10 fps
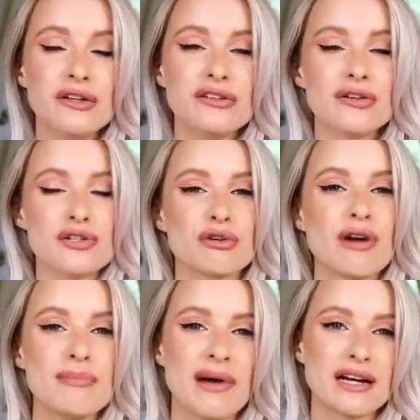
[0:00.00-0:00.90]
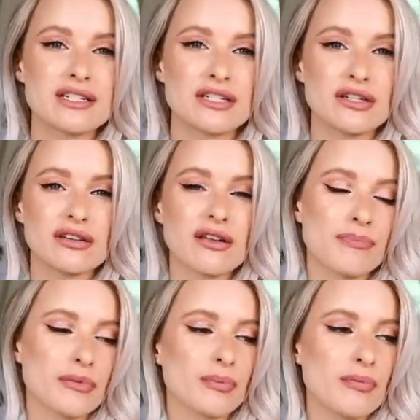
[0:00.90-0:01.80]
Such a great bag to just
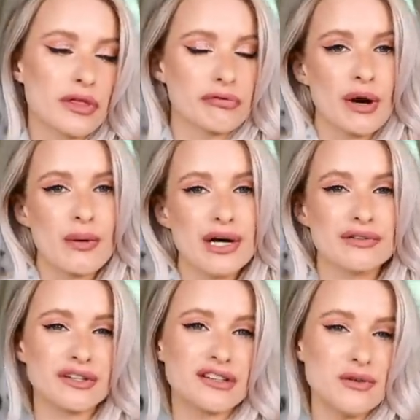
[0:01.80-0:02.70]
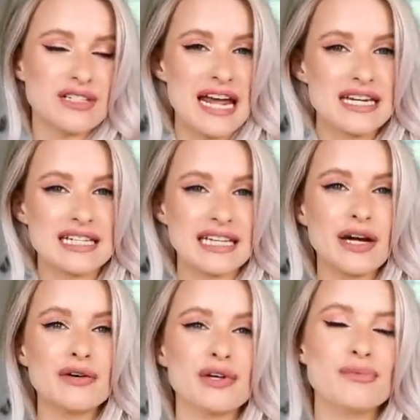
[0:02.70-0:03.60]
throw over so daintily
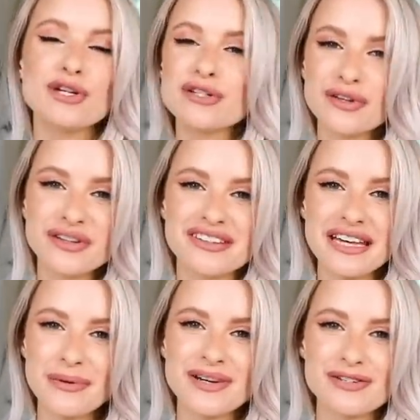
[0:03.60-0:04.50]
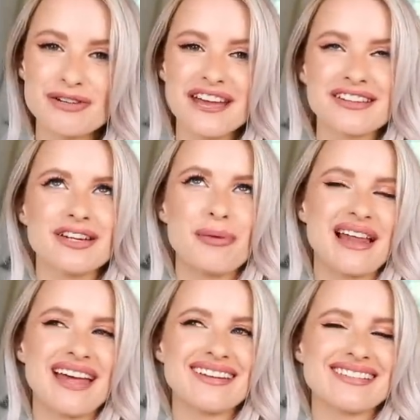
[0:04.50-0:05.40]
over your beautiful sequin dress and your
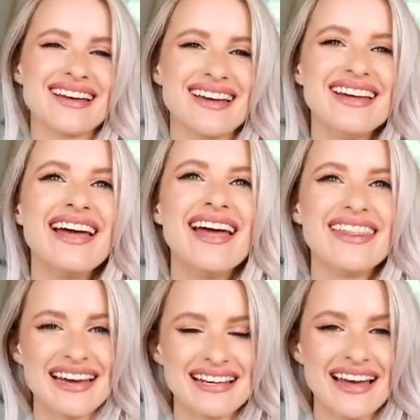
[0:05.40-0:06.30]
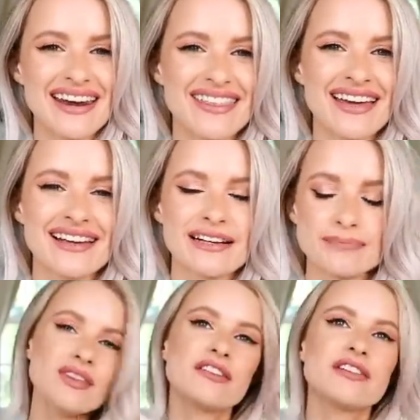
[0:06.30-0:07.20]
blazer, that kind of thing.
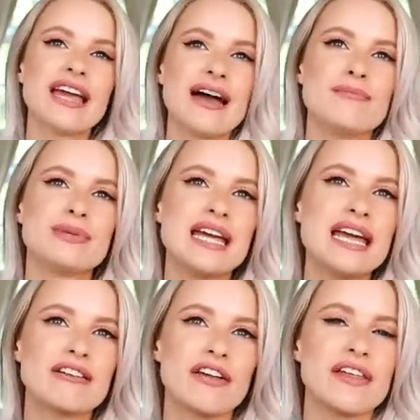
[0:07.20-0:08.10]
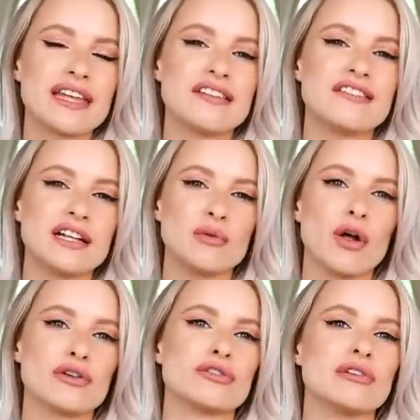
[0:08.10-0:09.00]
So yeah, Bottega I think is still
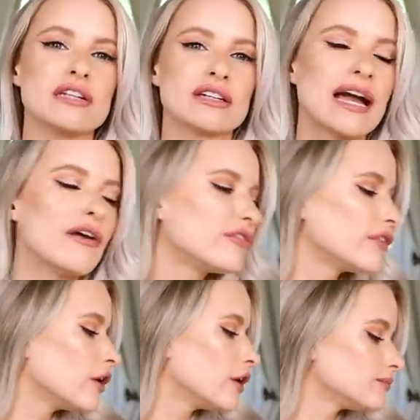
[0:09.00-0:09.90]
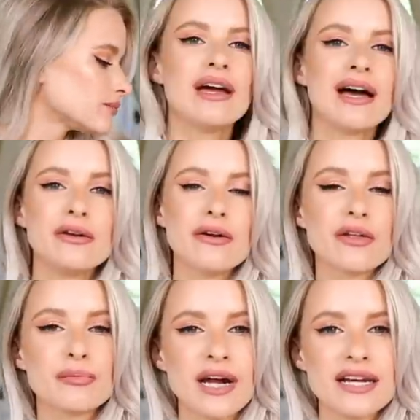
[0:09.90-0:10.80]
one to really look out for.
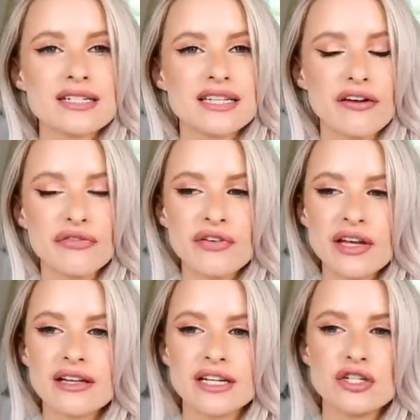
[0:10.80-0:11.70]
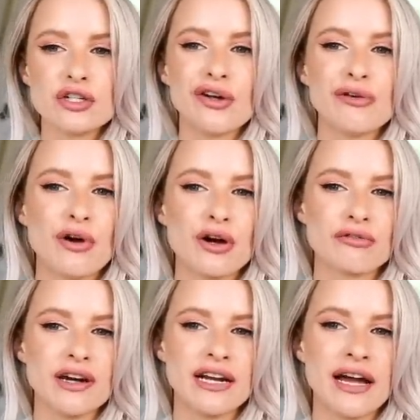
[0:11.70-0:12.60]
Another brand that I feel can do no wrong
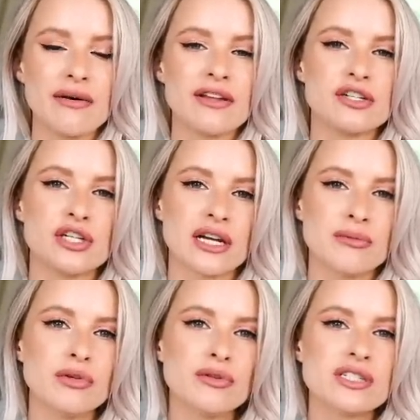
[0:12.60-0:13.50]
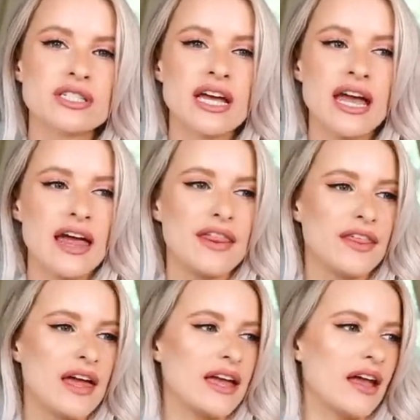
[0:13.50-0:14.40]
right now is Jacquemus.
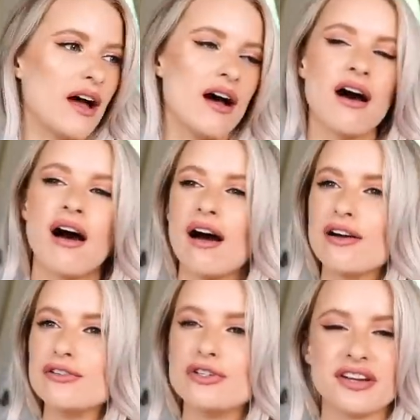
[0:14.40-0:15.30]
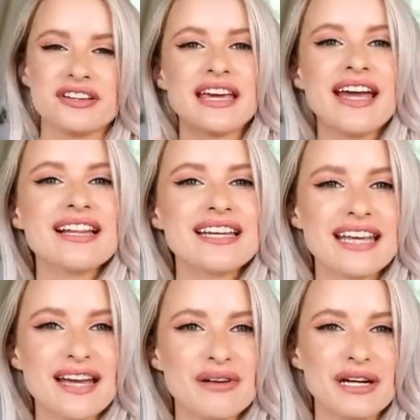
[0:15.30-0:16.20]
They are just killing
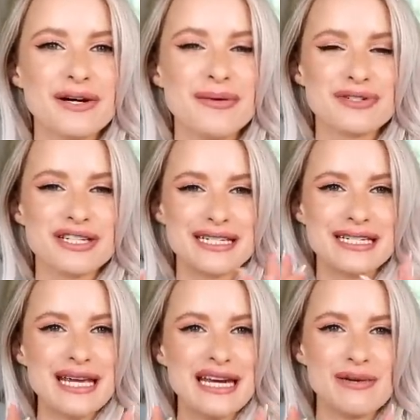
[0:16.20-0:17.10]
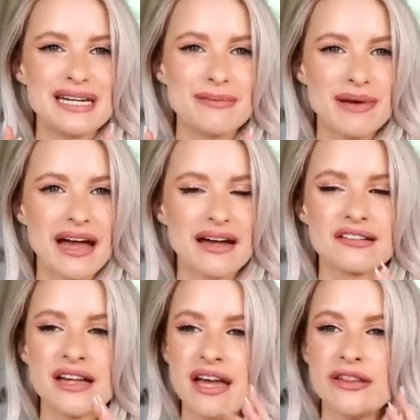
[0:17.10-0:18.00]
it when it comes to the teeny weeny
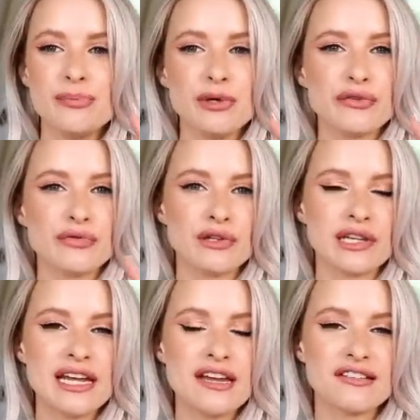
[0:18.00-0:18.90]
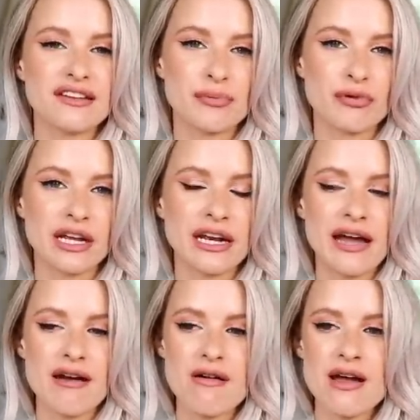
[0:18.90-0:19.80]
bags, the beautiful linens that they're bringing
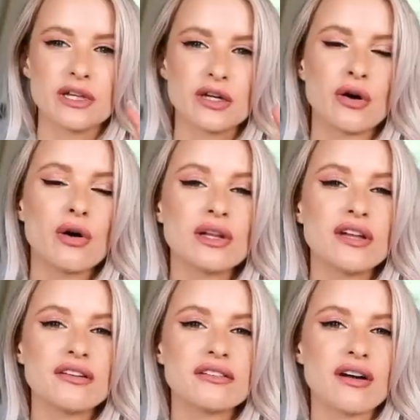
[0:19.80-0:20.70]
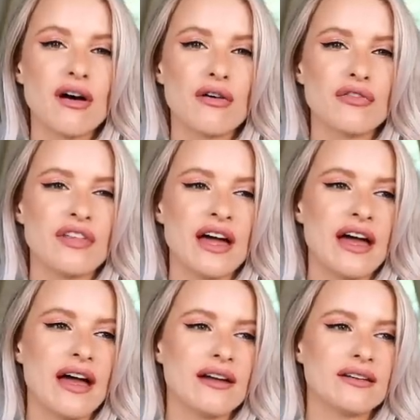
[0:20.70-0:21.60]
out, the colours of
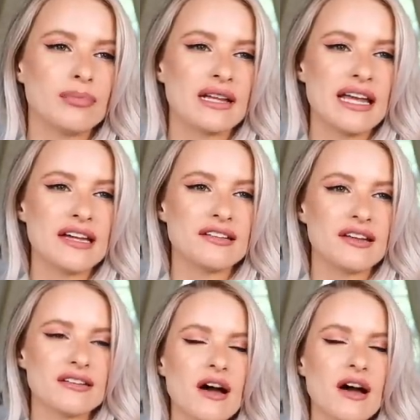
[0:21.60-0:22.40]
their blazers.